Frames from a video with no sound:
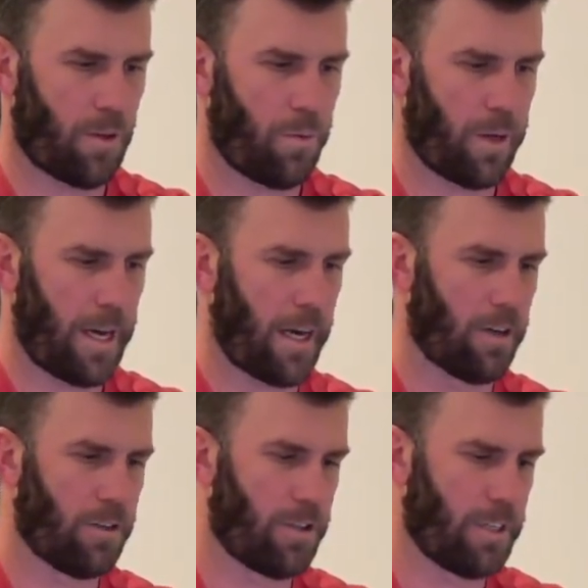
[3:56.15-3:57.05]
We got
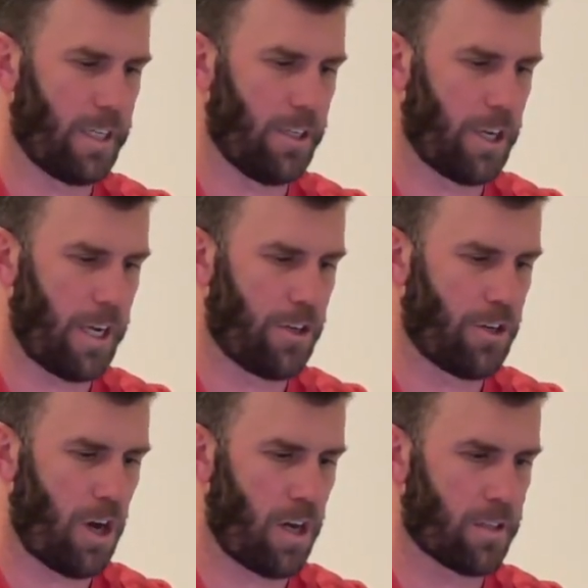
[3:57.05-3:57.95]
our D J
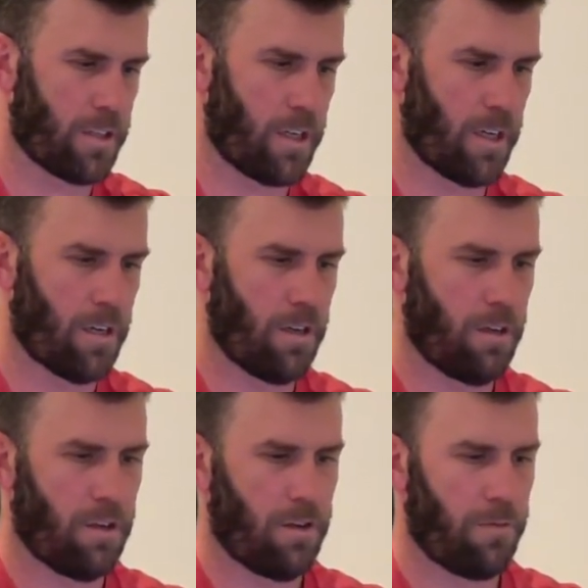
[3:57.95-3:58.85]

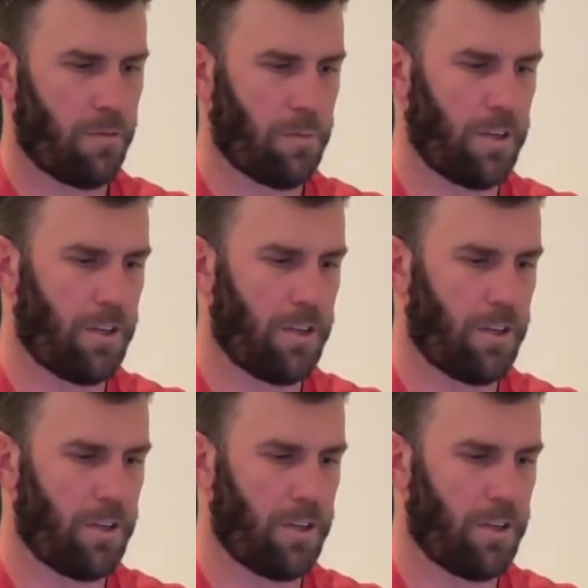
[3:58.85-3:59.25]
Johnson from the